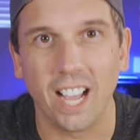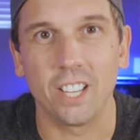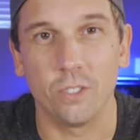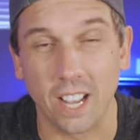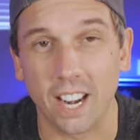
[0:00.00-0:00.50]

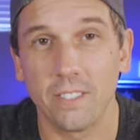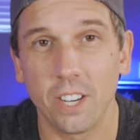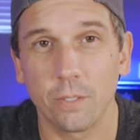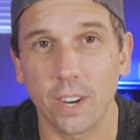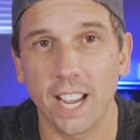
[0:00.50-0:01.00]
I do not have
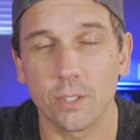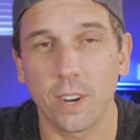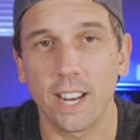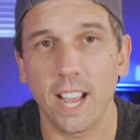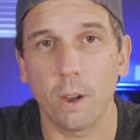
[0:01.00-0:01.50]
any frags
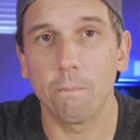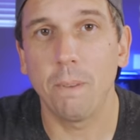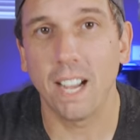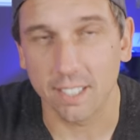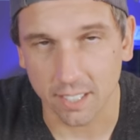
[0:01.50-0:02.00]
right now,
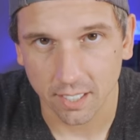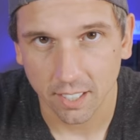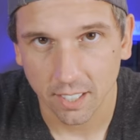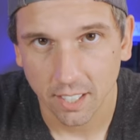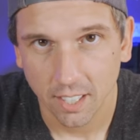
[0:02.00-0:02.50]
but
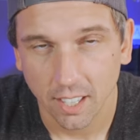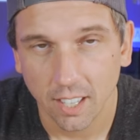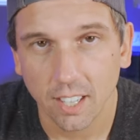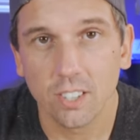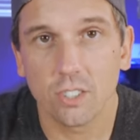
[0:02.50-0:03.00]

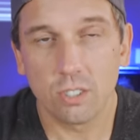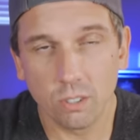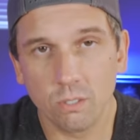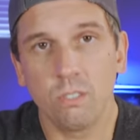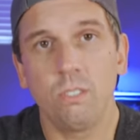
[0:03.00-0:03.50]

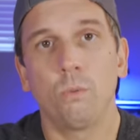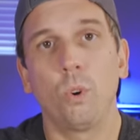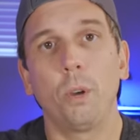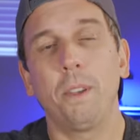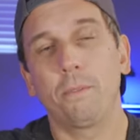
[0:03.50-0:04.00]
soon
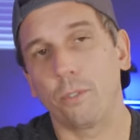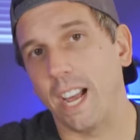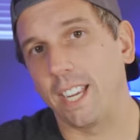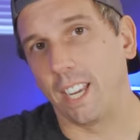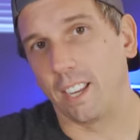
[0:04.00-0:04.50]
we'll be
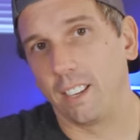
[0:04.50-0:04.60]
fragging.